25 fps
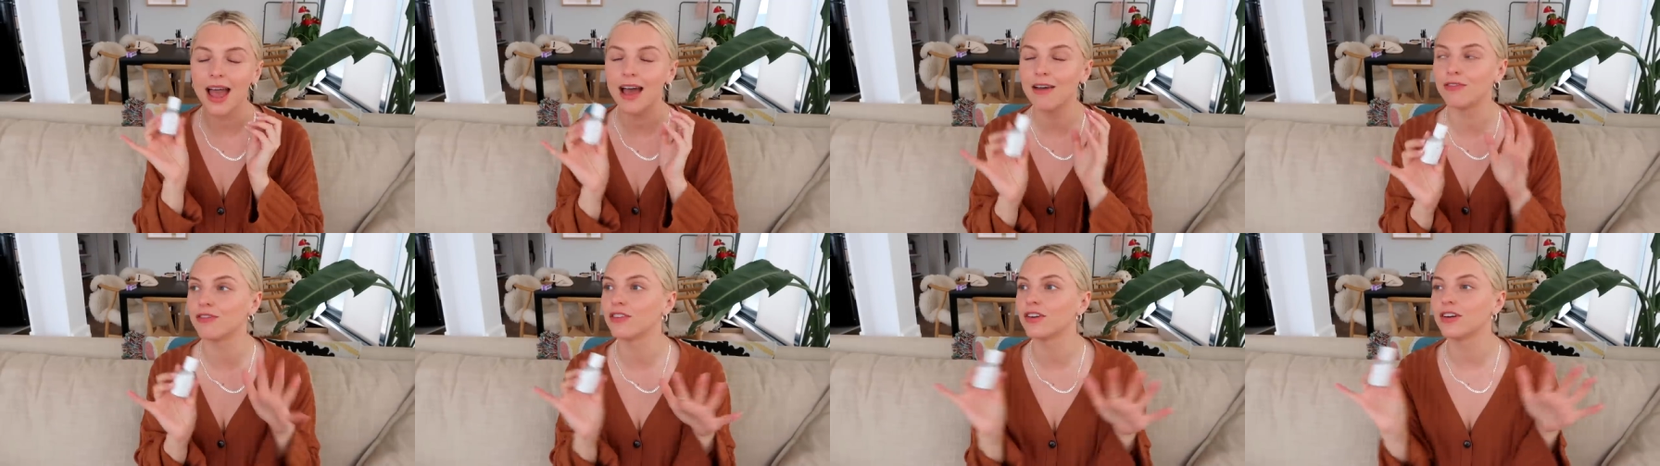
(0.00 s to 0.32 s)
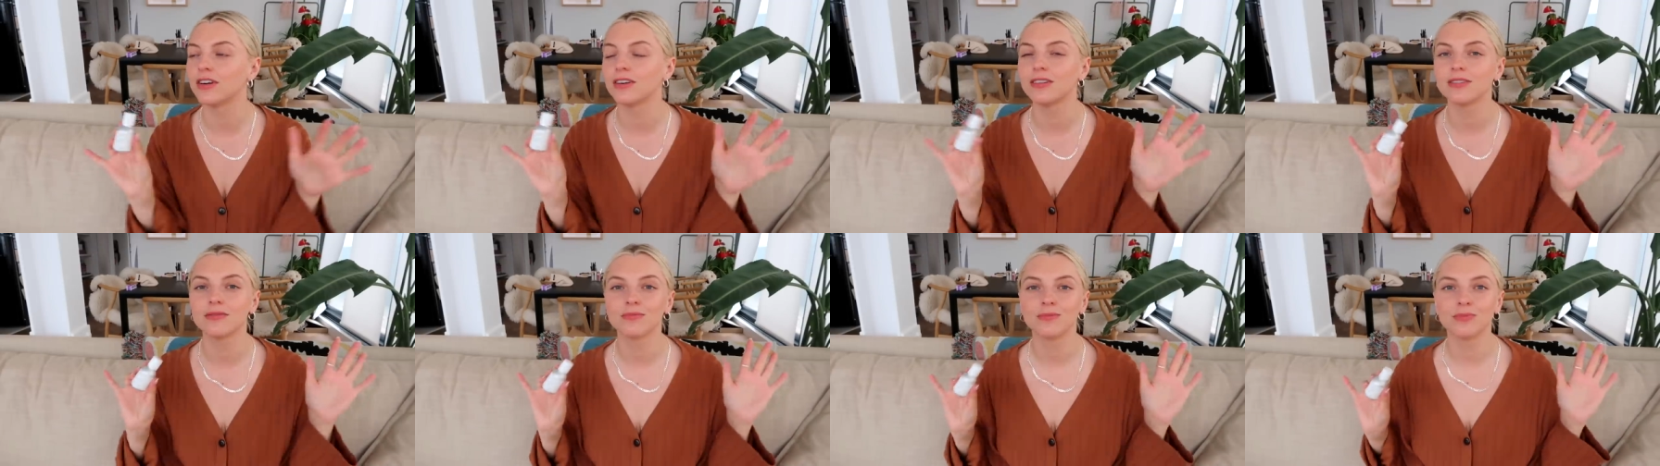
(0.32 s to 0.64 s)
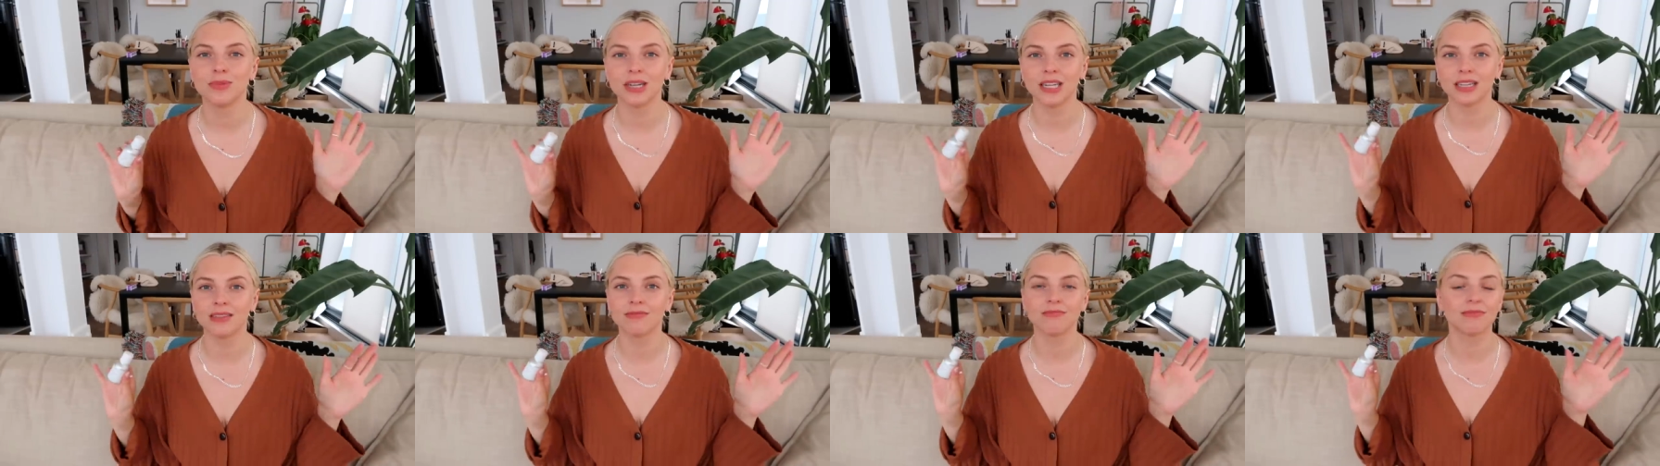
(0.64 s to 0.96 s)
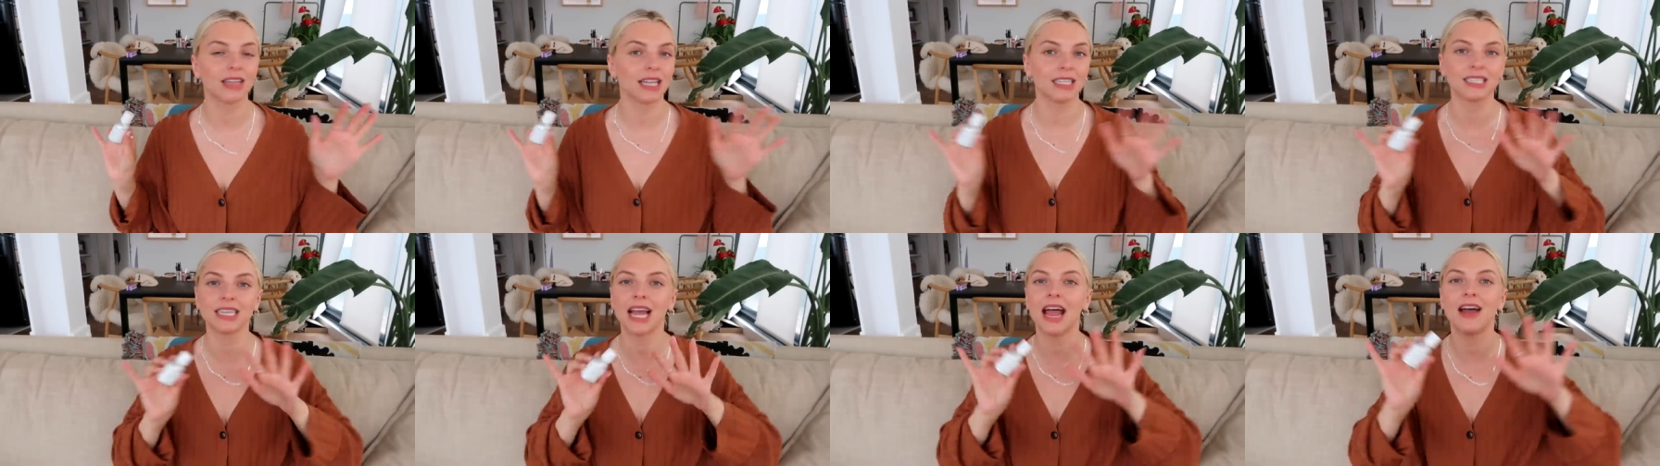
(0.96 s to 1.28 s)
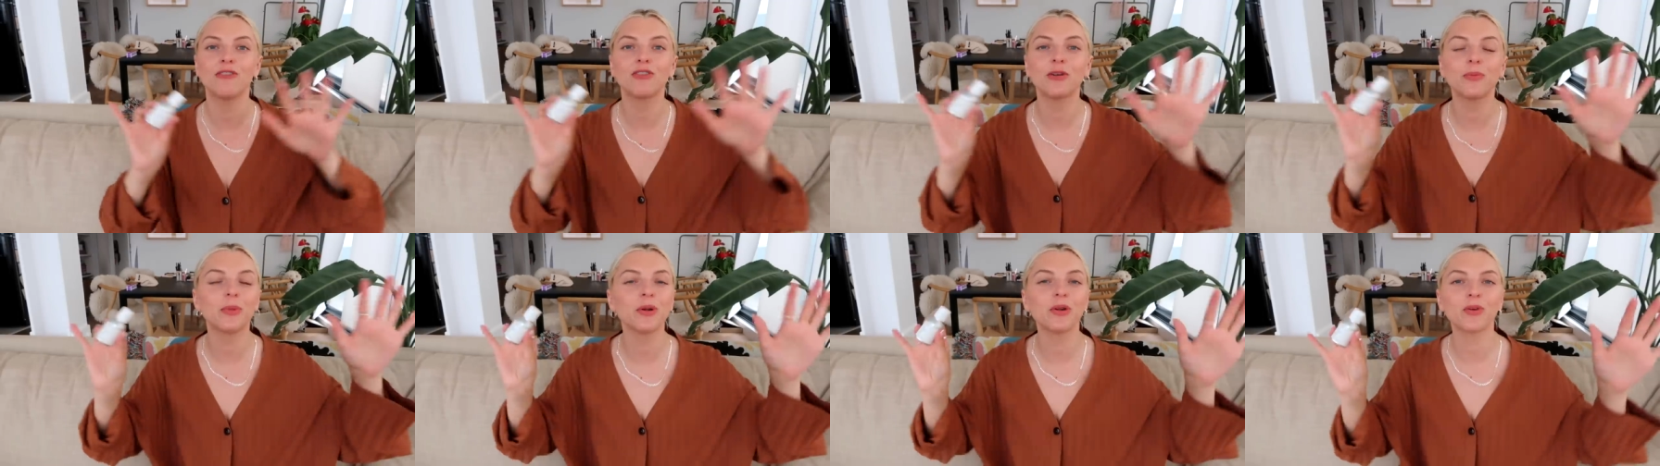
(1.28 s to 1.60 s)
that's
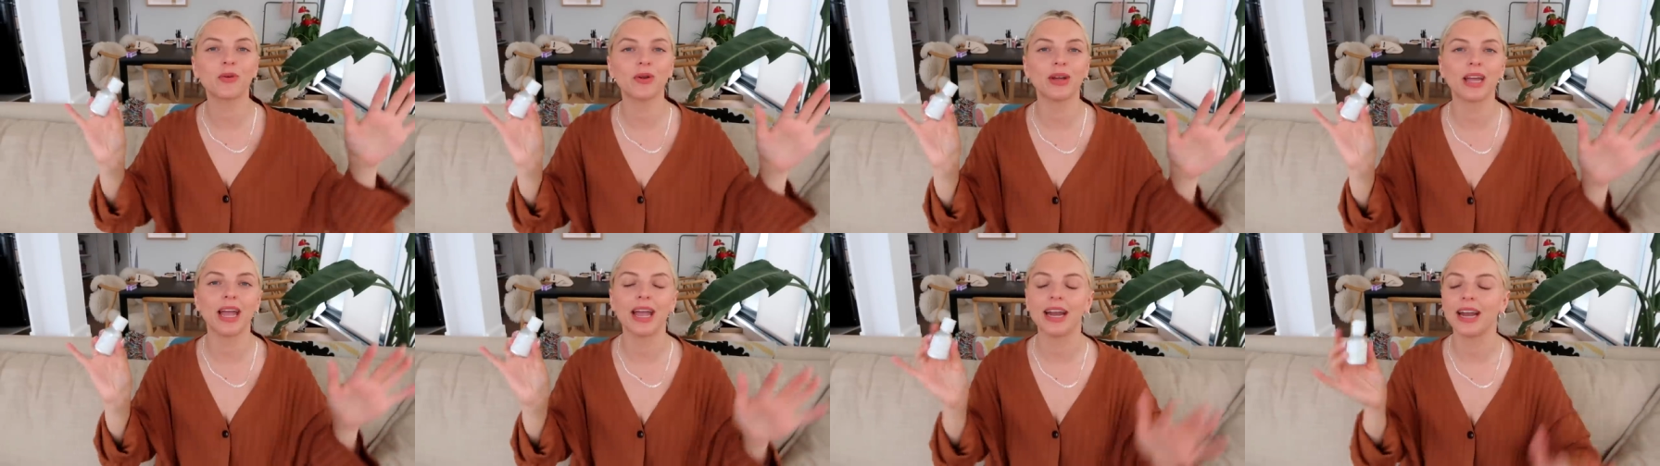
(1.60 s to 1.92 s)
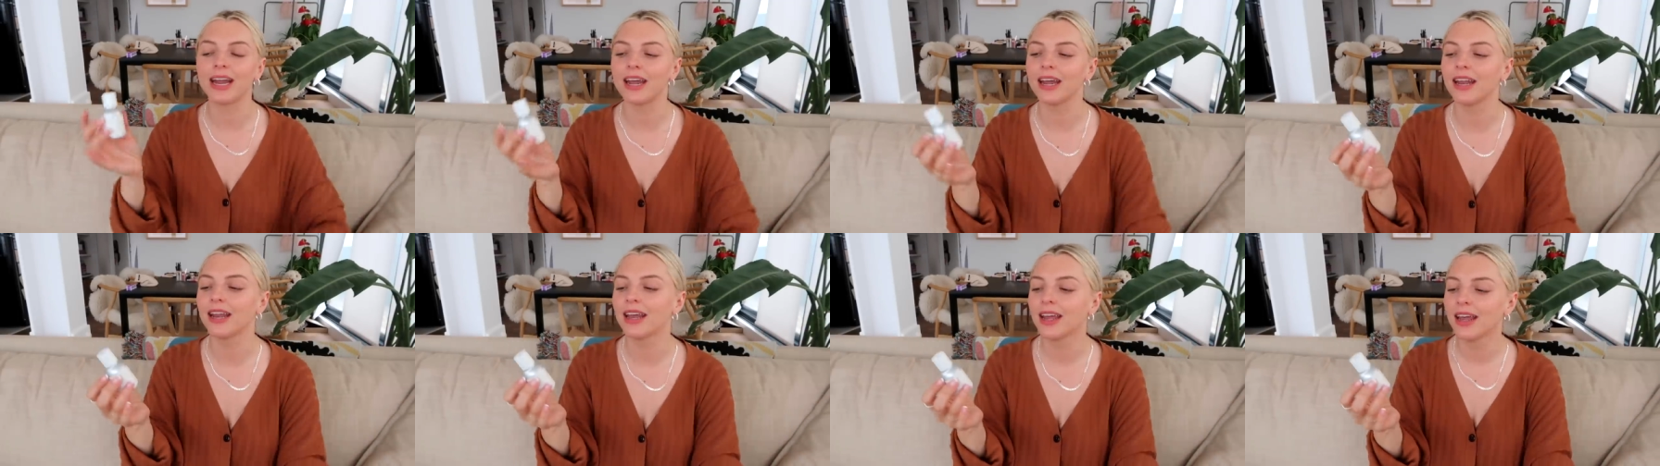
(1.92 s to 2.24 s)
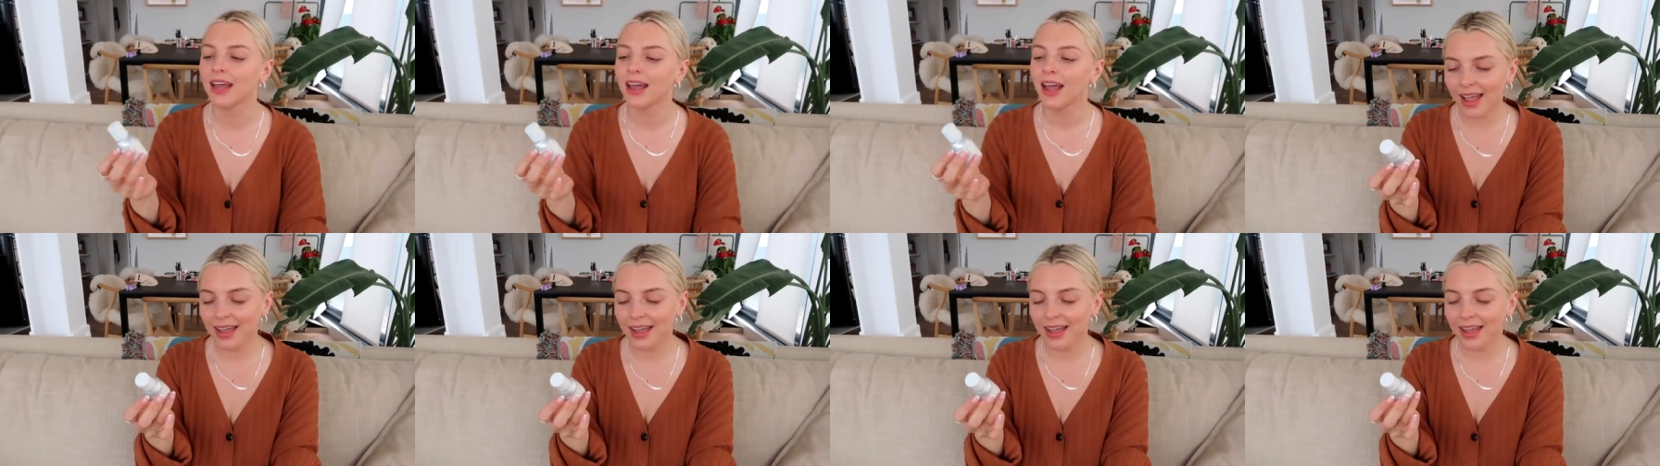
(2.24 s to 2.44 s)
ever been created.